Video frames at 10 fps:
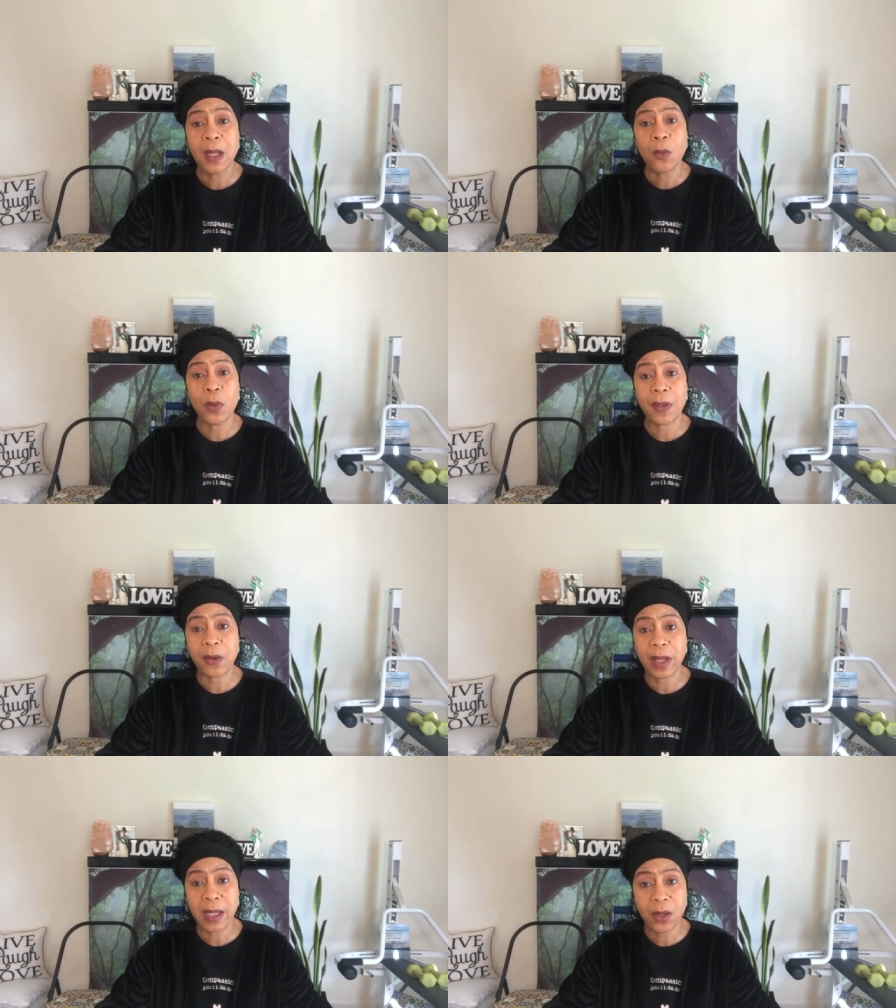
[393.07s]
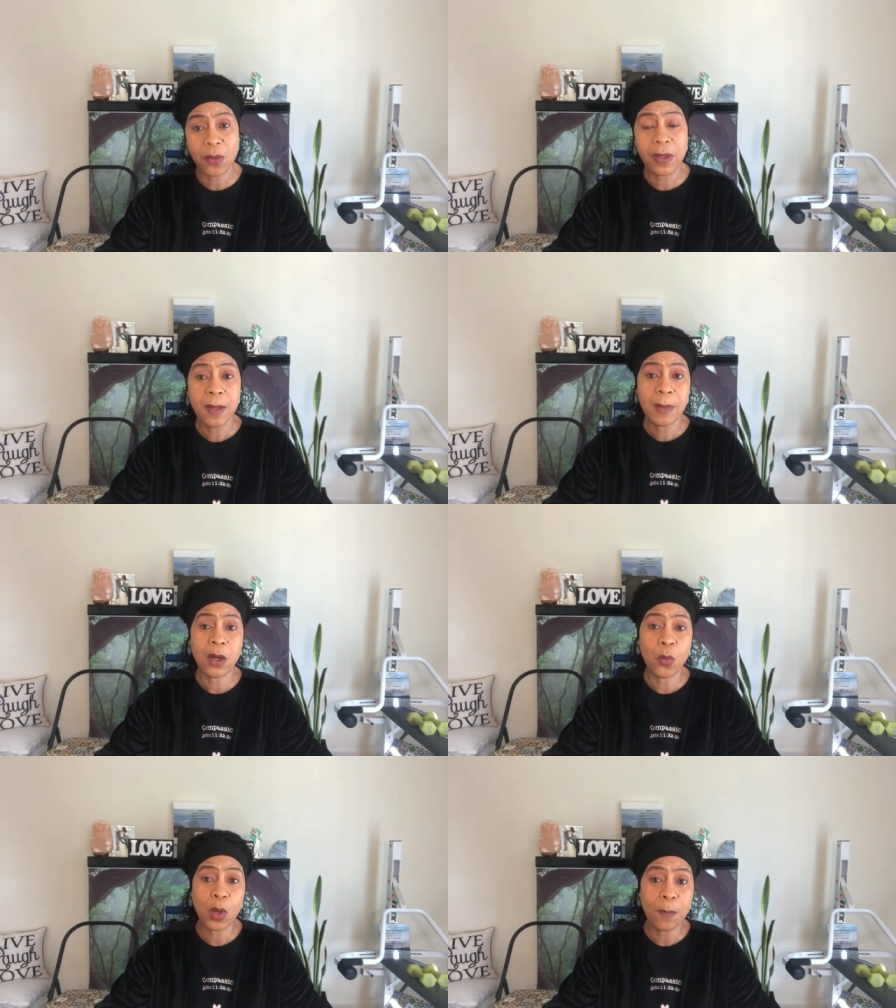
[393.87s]
with our health,
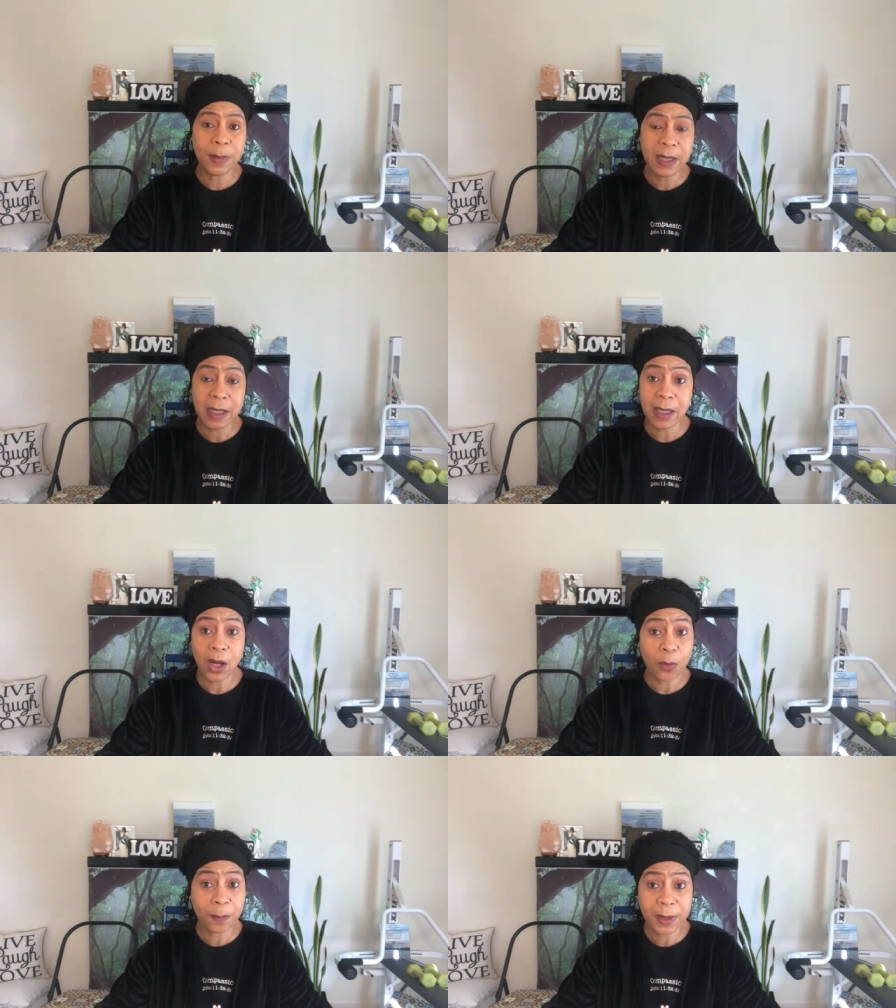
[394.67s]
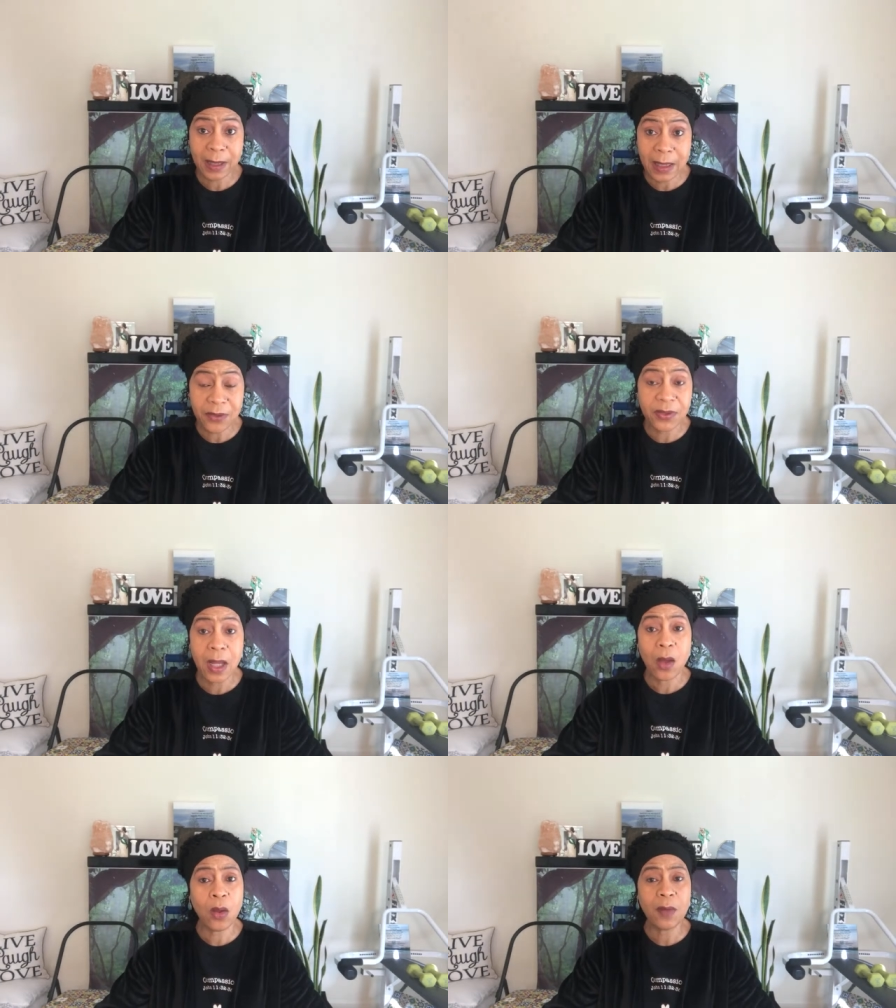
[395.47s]
our well-being, our peace,
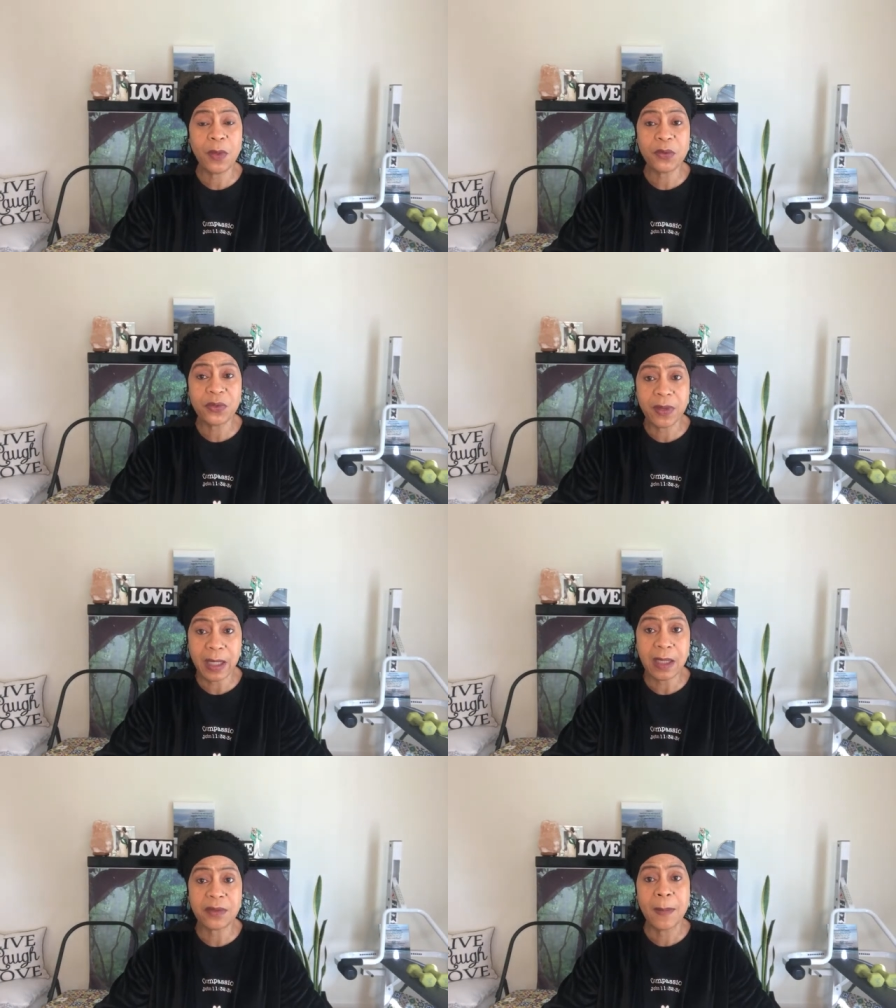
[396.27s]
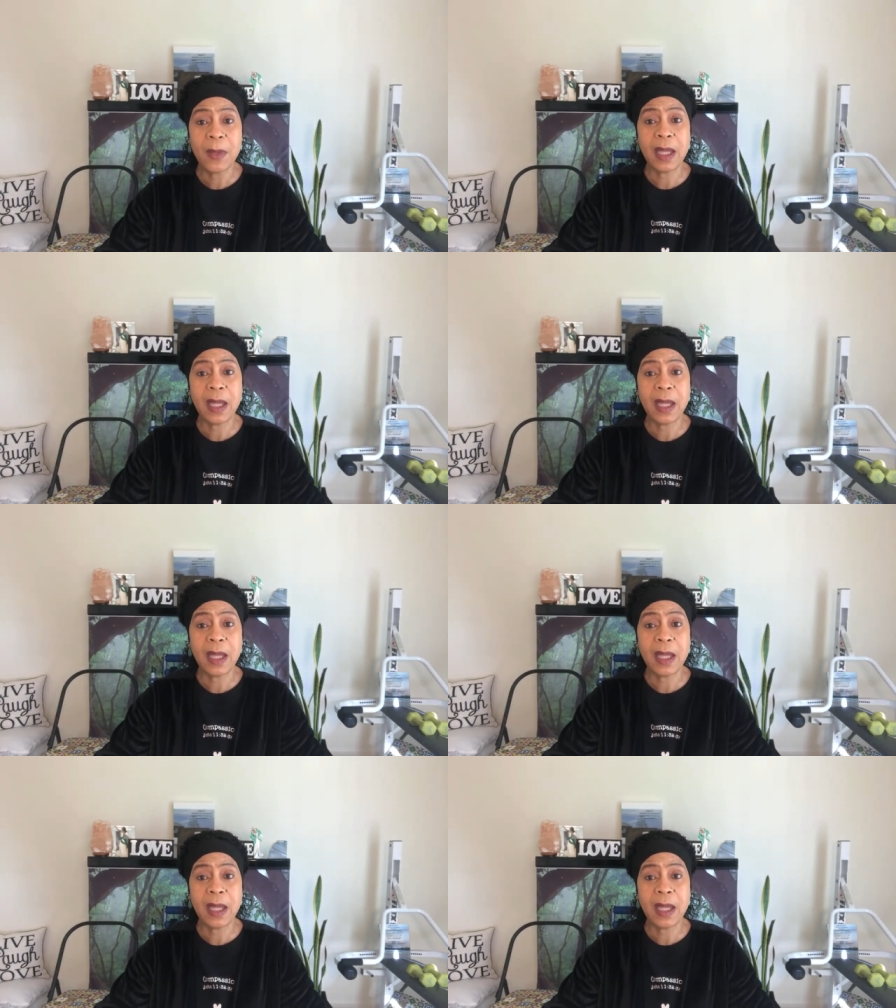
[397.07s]
all of those things.